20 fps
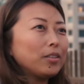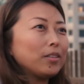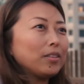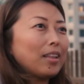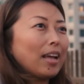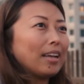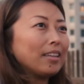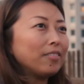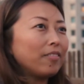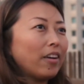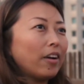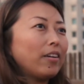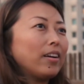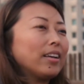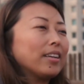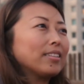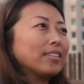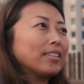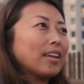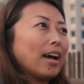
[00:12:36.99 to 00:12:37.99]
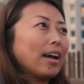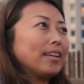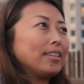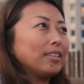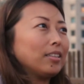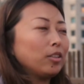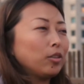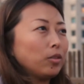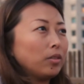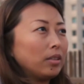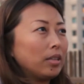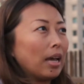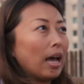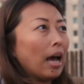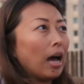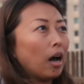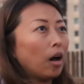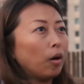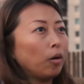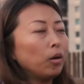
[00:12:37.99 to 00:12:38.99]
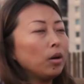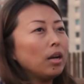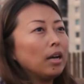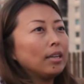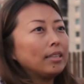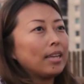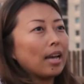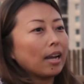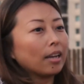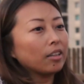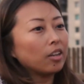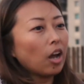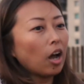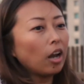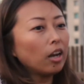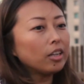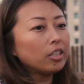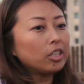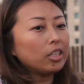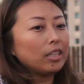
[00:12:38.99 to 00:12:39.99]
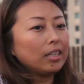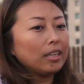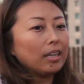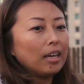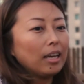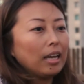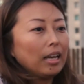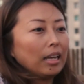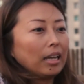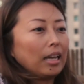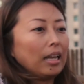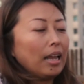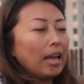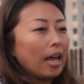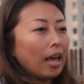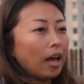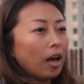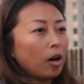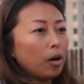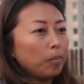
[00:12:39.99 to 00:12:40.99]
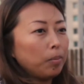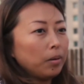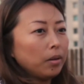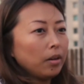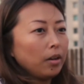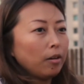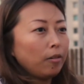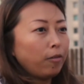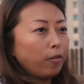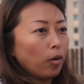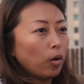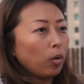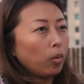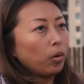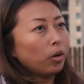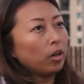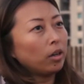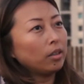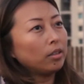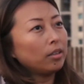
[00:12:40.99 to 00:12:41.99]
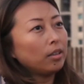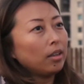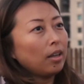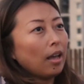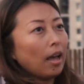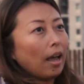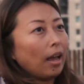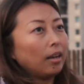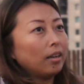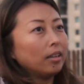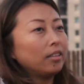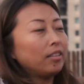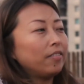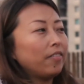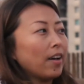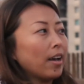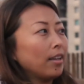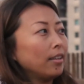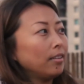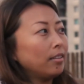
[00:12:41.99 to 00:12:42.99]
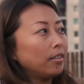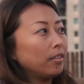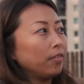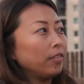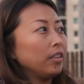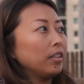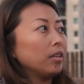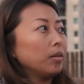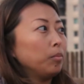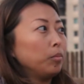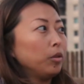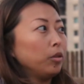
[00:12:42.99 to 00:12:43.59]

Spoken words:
So that's very exciting to see how technology can help forward and advance the vegan